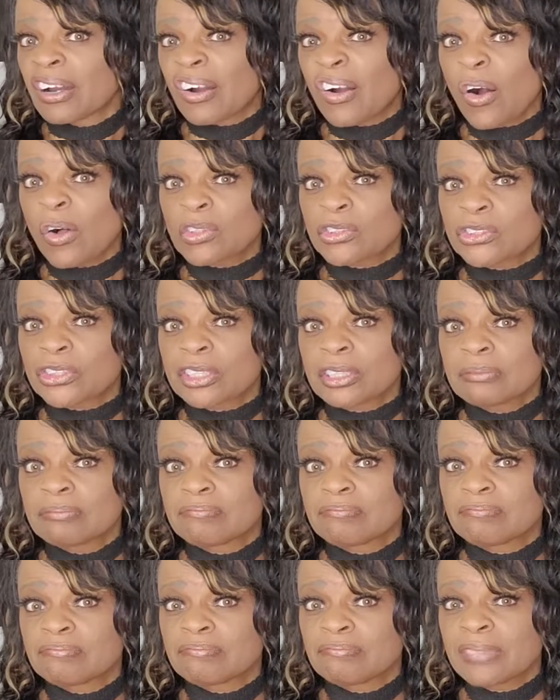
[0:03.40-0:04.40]
Culture,
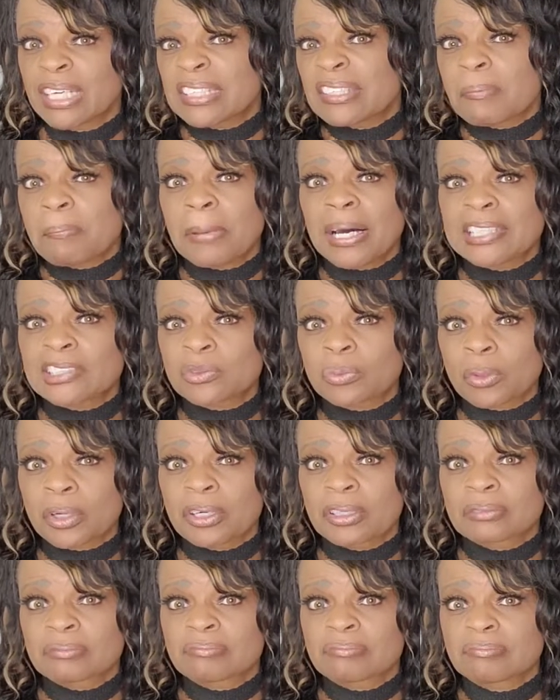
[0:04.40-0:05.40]
it's a
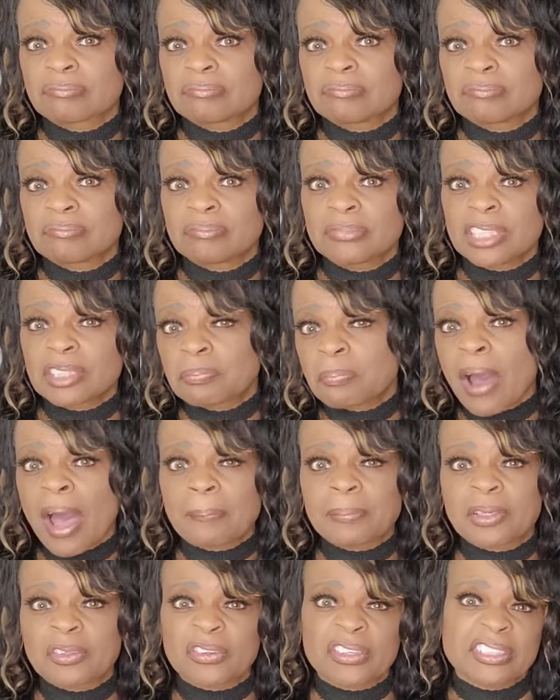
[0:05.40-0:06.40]
buzzword. It's
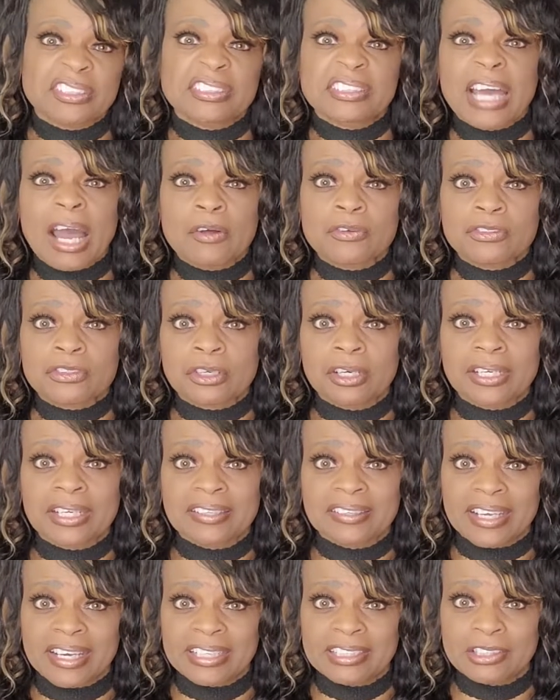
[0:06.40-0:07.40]
popular, it sounds good
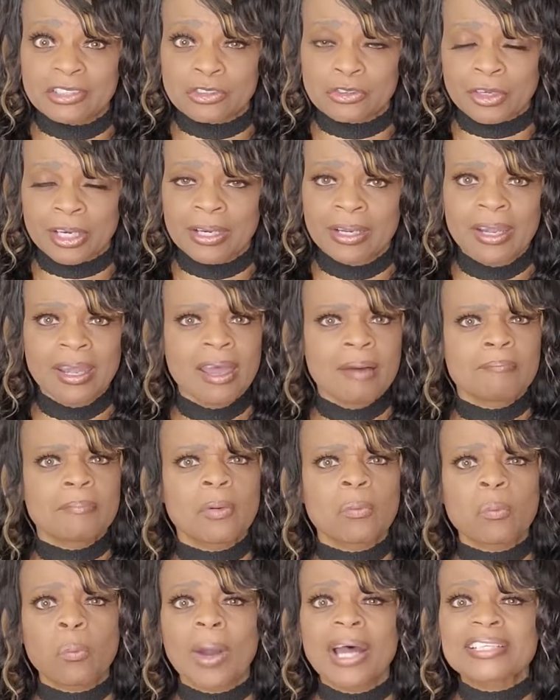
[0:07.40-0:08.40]
in the industry,
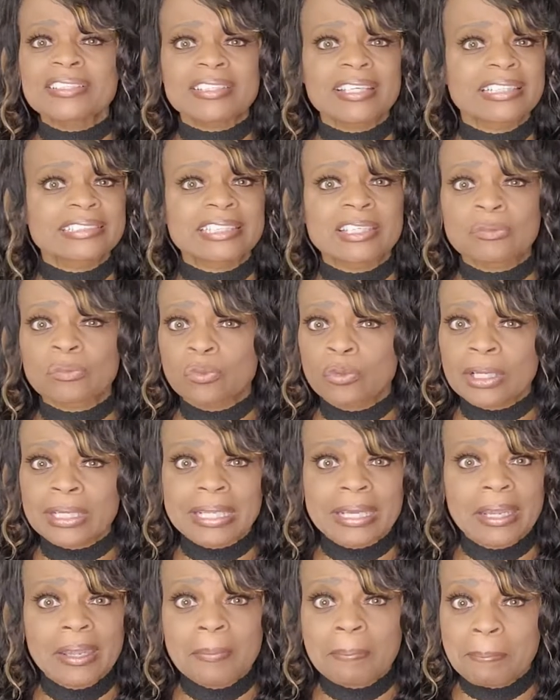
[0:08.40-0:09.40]
but what does it
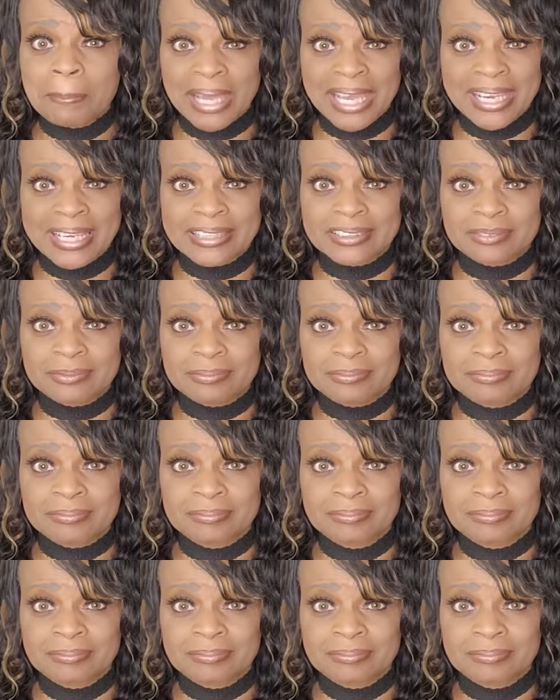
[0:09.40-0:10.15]
really mean?